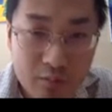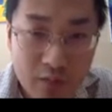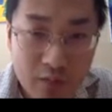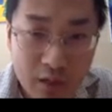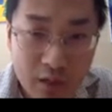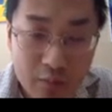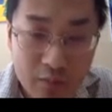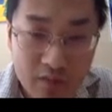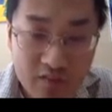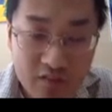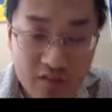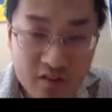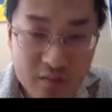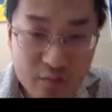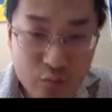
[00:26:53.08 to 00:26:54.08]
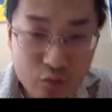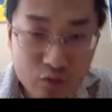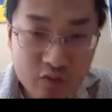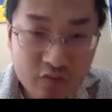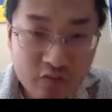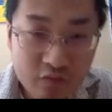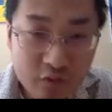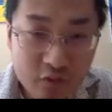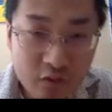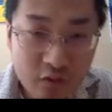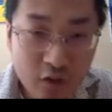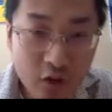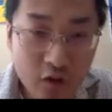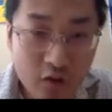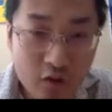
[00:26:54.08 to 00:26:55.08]
But this proof
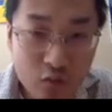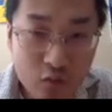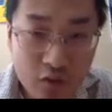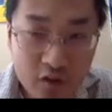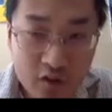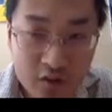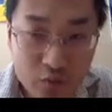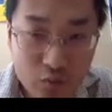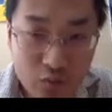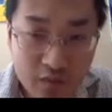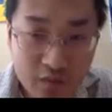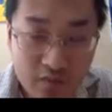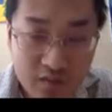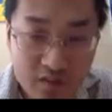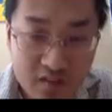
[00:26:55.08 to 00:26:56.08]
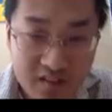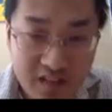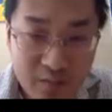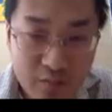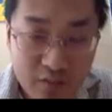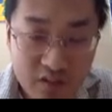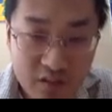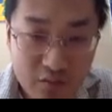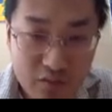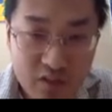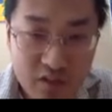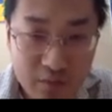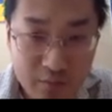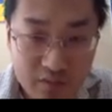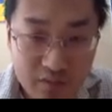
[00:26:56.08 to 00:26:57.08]
only works when the step is a
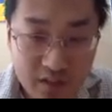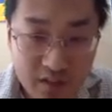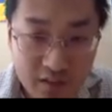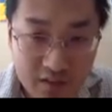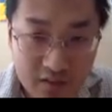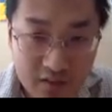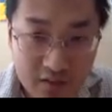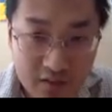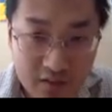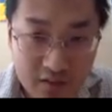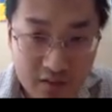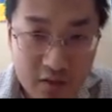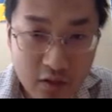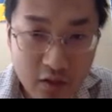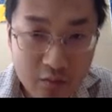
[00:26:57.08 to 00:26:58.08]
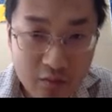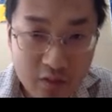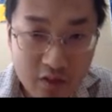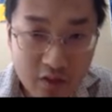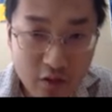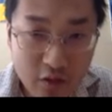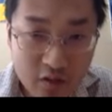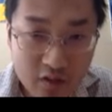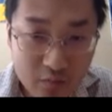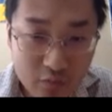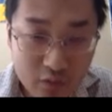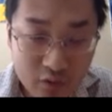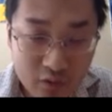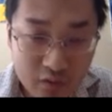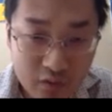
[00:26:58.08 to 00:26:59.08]
medium size, not big, not
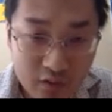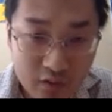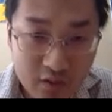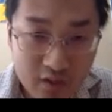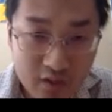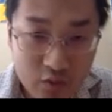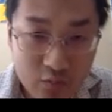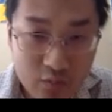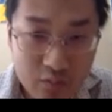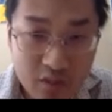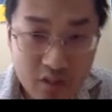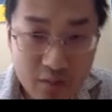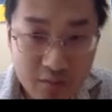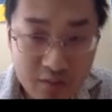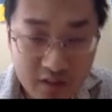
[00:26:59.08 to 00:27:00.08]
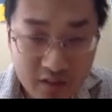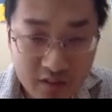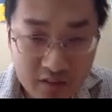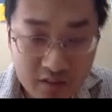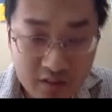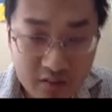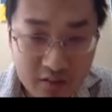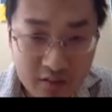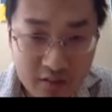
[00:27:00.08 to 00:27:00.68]
small. There's a medium size.